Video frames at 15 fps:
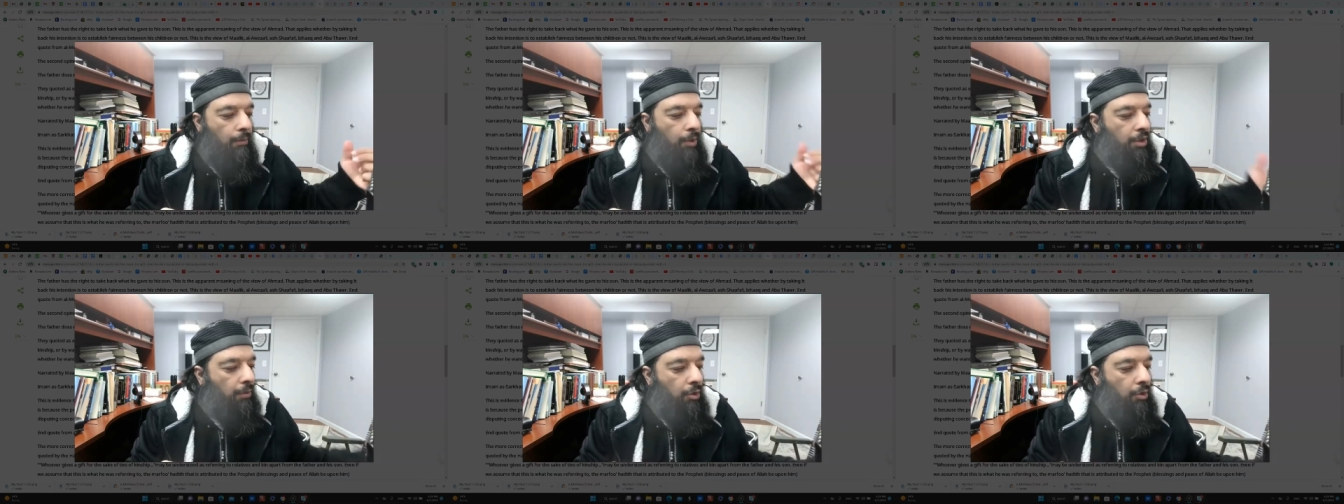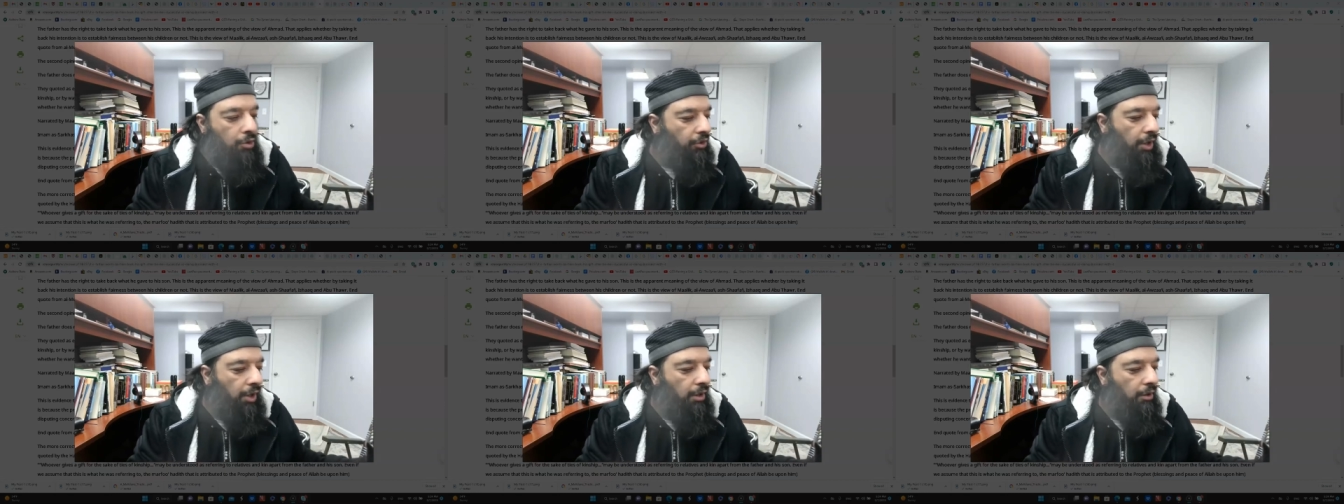but the
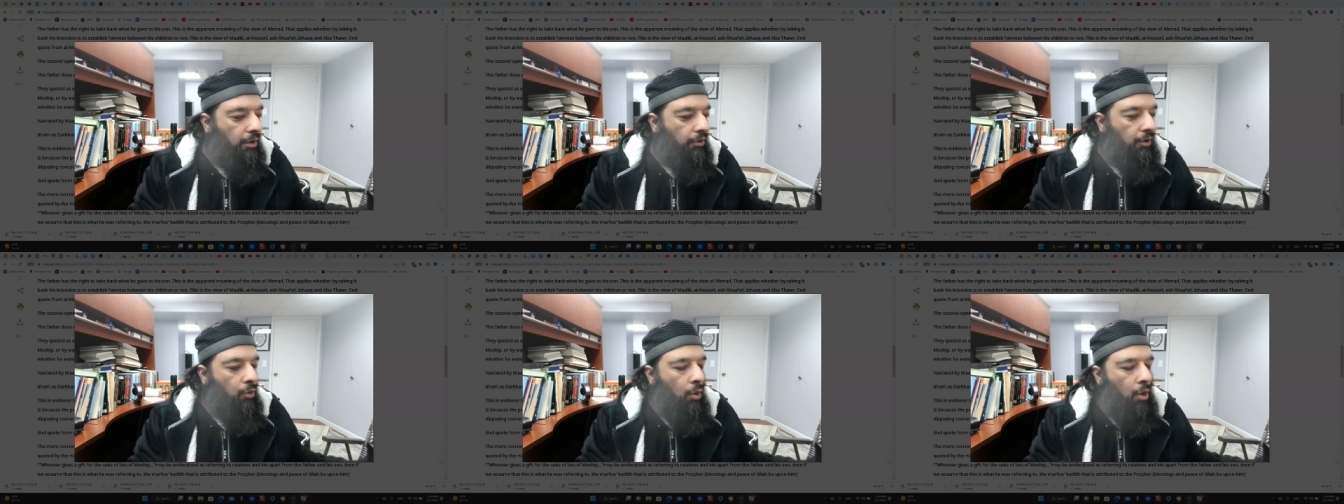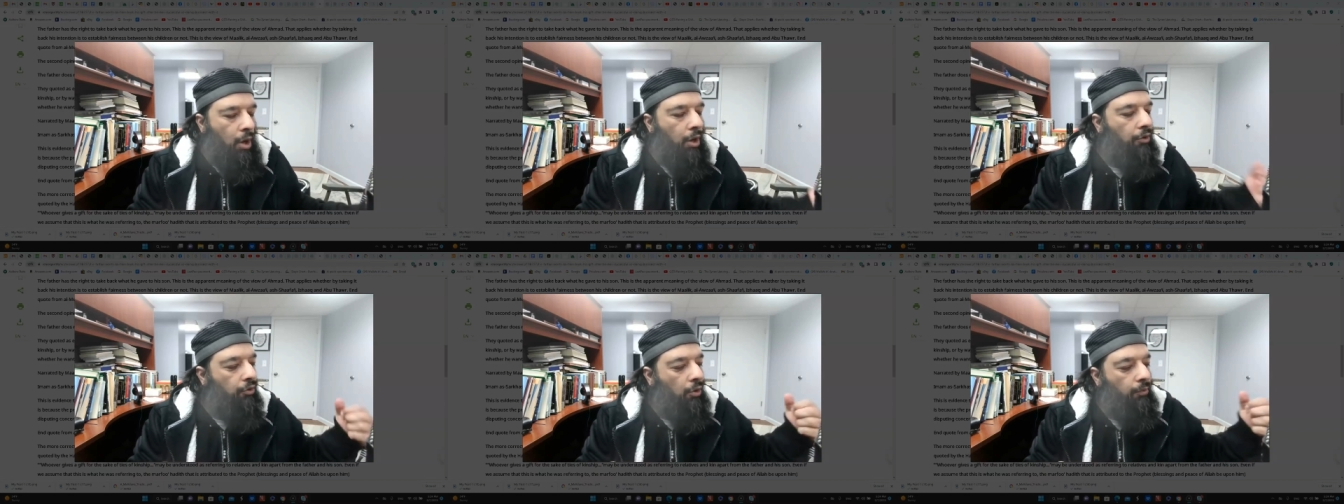motorcycle doesn't
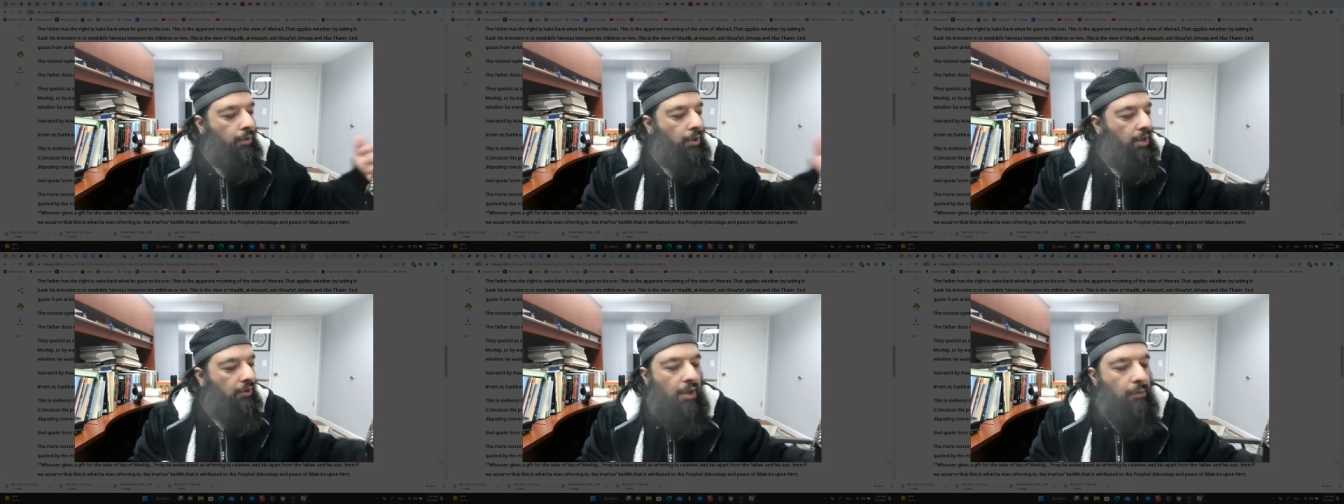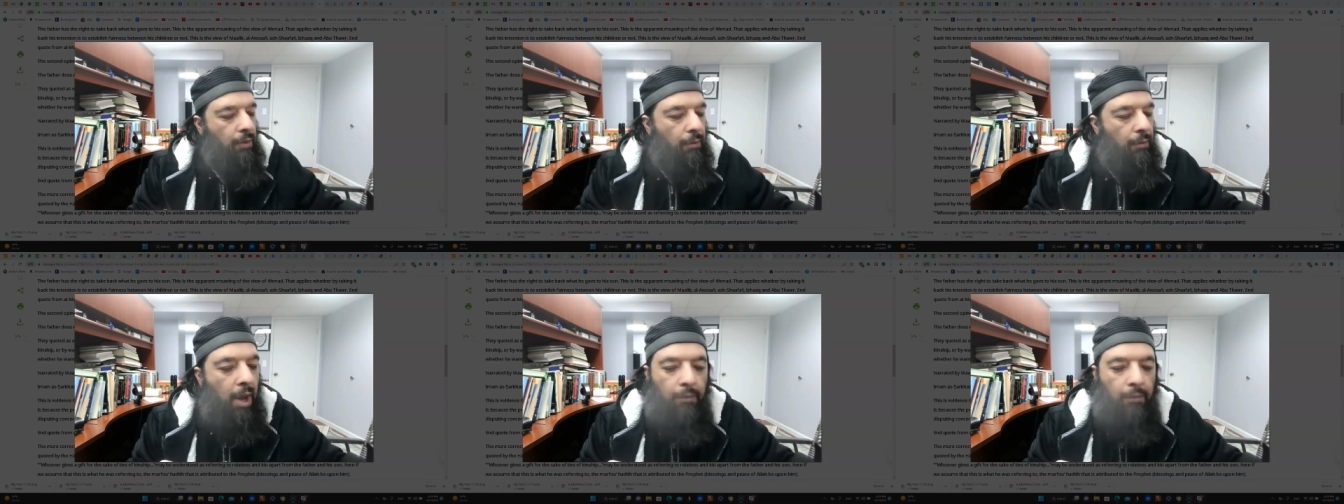work, so please give
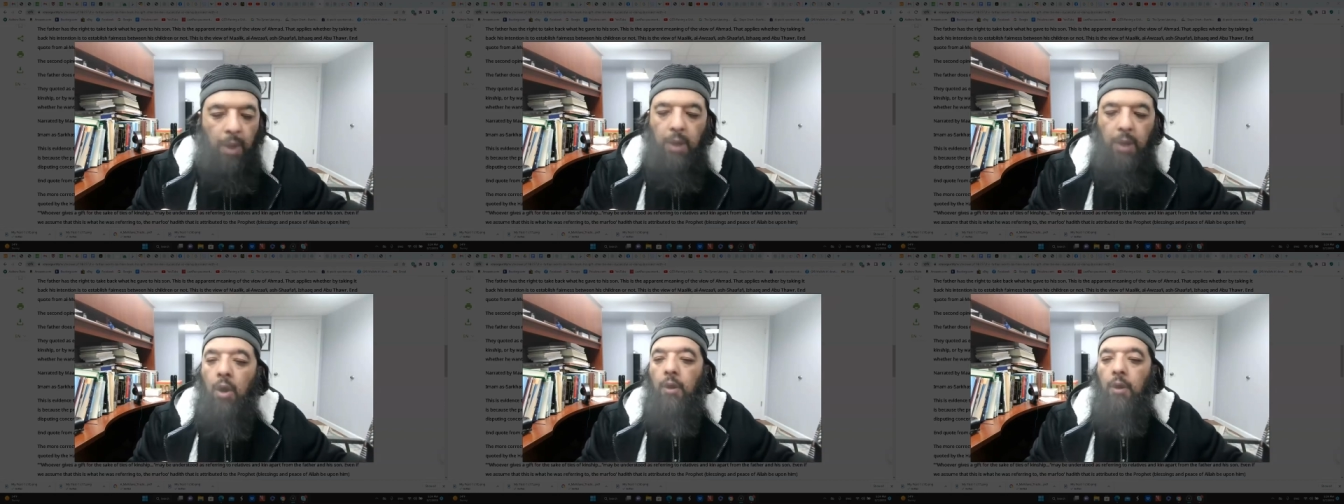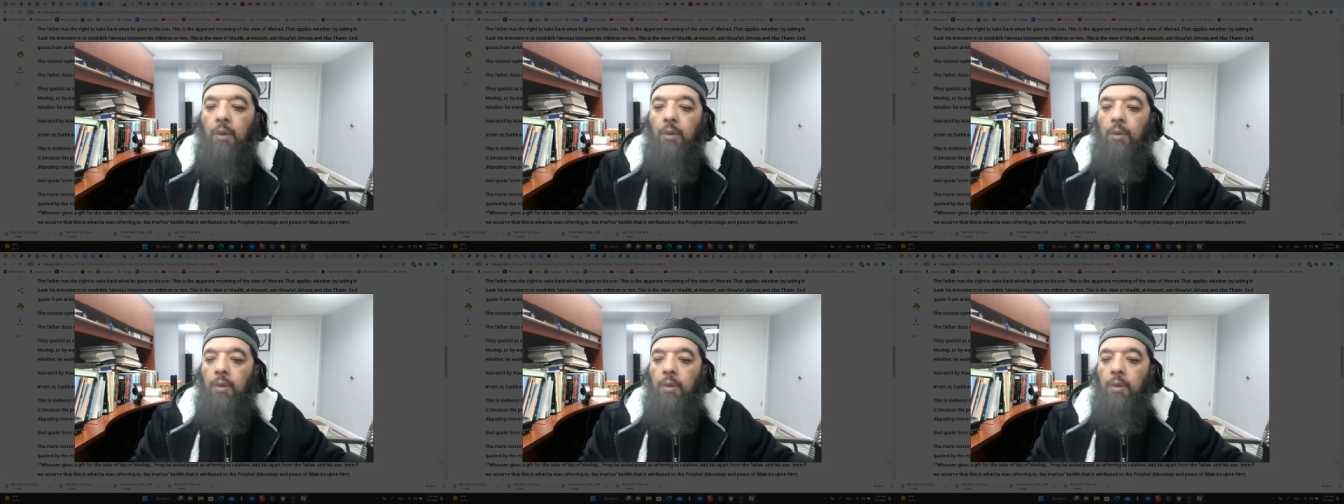me back my car.